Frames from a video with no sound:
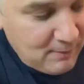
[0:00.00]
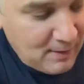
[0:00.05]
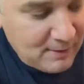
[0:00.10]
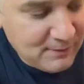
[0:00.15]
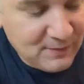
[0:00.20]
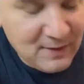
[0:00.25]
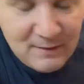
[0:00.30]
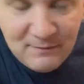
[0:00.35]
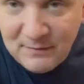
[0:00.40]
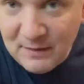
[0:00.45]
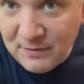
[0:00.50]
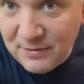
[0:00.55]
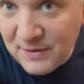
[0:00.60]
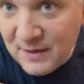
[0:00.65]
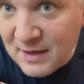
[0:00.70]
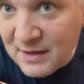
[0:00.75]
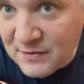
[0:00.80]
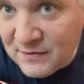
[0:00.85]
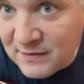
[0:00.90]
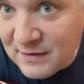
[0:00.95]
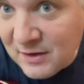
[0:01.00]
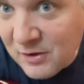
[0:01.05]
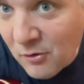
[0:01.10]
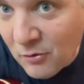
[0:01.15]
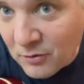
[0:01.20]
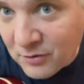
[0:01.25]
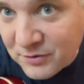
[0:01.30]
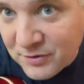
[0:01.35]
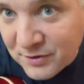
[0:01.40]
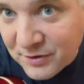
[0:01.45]
the thing is the
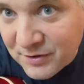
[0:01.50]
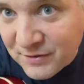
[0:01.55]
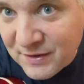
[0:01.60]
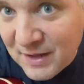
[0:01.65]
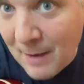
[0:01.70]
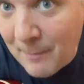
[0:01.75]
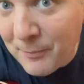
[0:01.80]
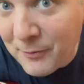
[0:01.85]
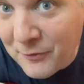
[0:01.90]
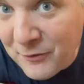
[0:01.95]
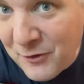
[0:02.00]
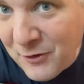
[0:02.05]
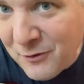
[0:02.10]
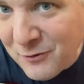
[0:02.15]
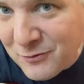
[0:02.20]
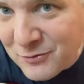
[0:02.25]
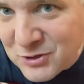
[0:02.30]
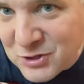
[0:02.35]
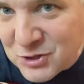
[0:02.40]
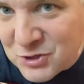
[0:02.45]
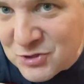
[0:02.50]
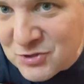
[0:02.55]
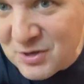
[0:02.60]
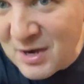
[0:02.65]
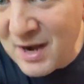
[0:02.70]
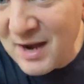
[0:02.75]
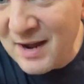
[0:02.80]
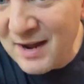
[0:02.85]
order, the approach,